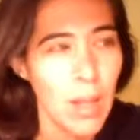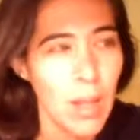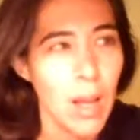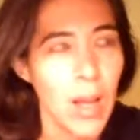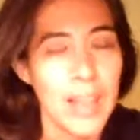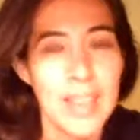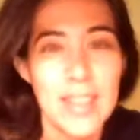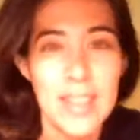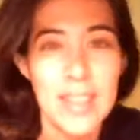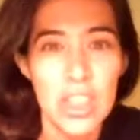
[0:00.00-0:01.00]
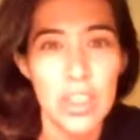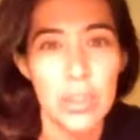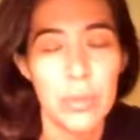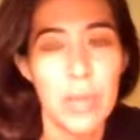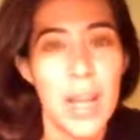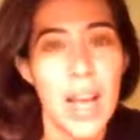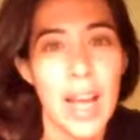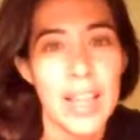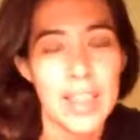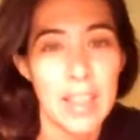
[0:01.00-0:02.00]
I can teach you how to
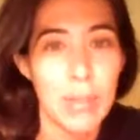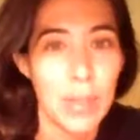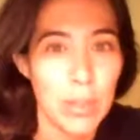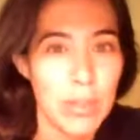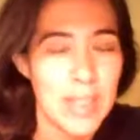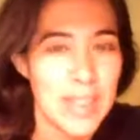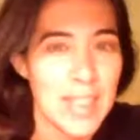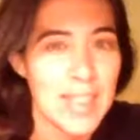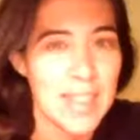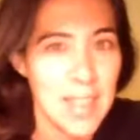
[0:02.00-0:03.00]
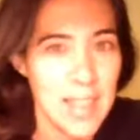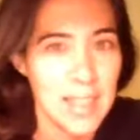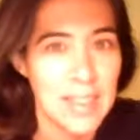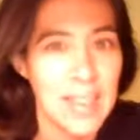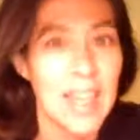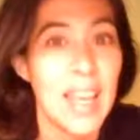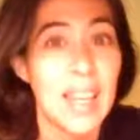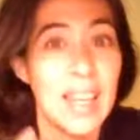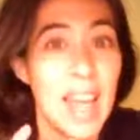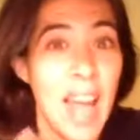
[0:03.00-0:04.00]
get what you need to get done in an
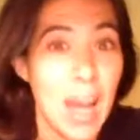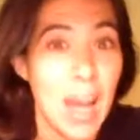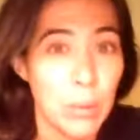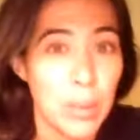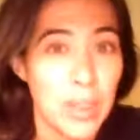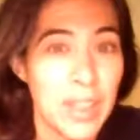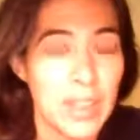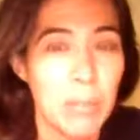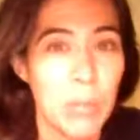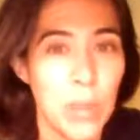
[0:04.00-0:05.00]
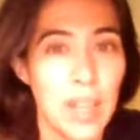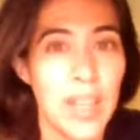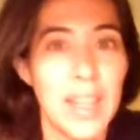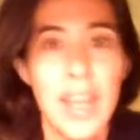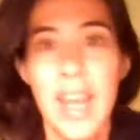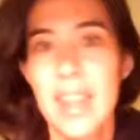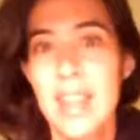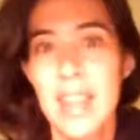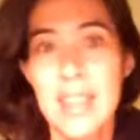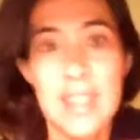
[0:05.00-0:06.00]
hour in the morning, and
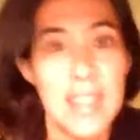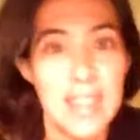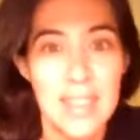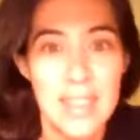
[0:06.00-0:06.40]
that's it.